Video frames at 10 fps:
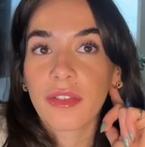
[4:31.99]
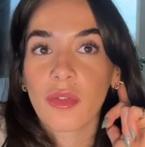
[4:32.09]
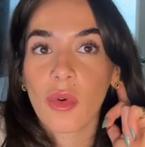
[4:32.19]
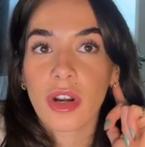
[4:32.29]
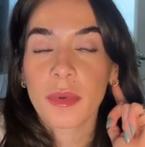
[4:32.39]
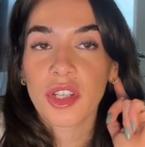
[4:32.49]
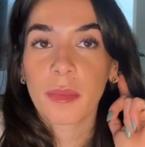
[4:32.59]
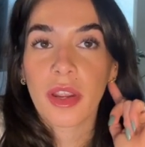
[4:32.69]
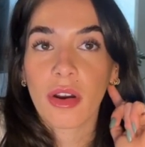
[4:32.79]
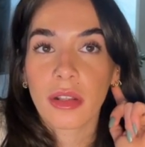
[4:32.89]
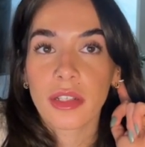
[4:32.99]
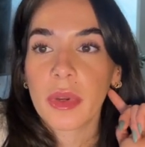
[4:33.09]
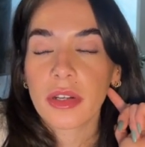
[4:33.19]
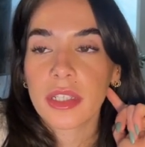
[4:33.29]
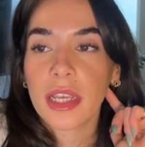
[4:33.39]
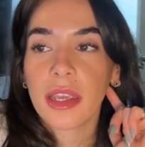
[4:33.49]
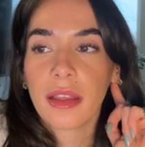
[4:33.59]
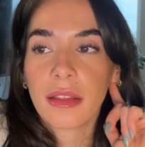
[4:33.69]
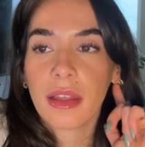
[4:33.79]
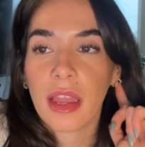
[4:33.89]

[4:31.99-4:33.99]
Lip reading: for especially my cartilage piercing.